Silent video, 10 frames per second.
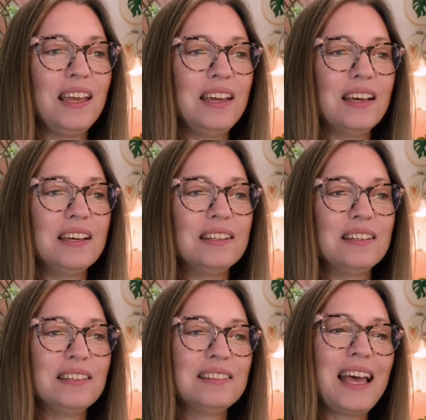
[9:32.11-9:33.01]

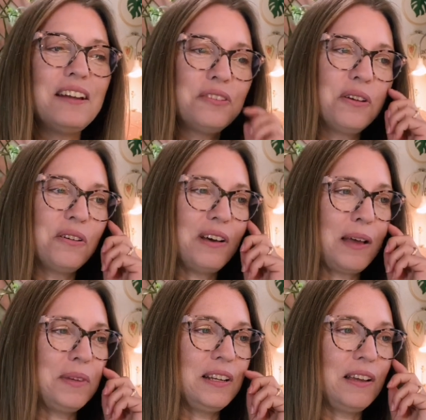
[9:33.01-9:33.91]
And I don't know.
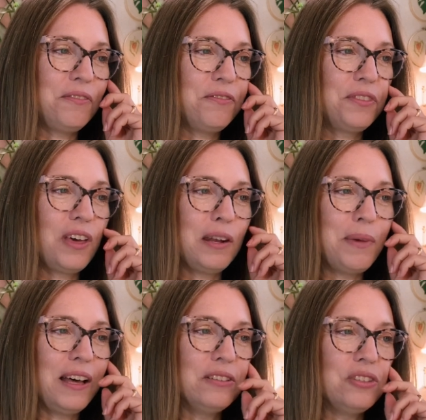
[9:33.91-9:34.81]
I mean, I've thought
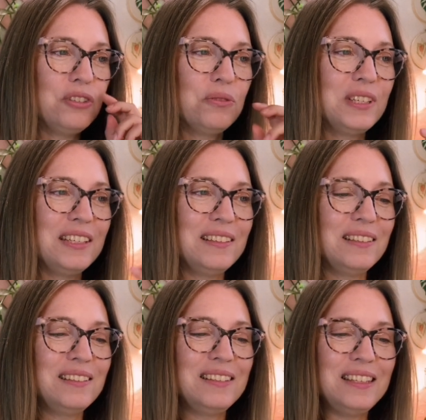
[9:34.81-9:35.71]
about
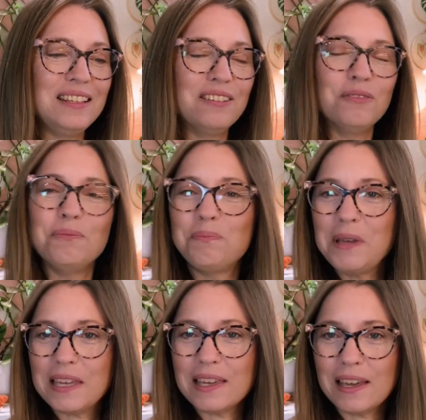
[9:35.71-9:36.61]
doing,
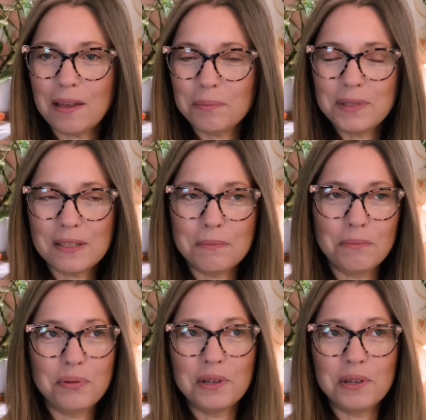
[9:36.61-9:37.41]
picking up some